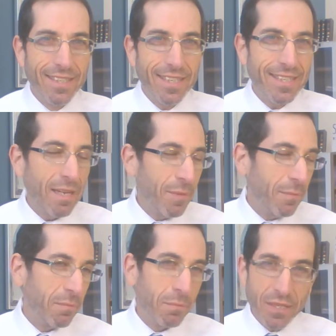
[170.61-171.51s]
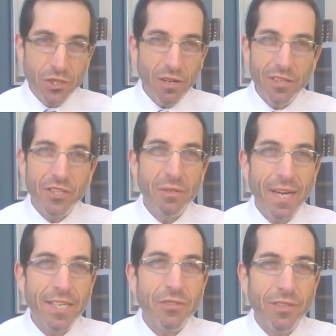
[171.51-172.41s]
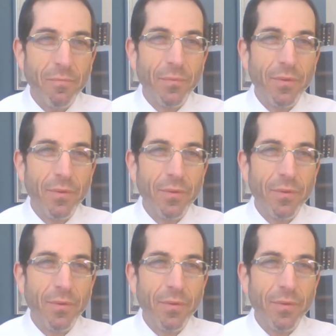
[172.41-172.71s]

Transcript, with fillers: except maybe mint chocolate chip ice cream.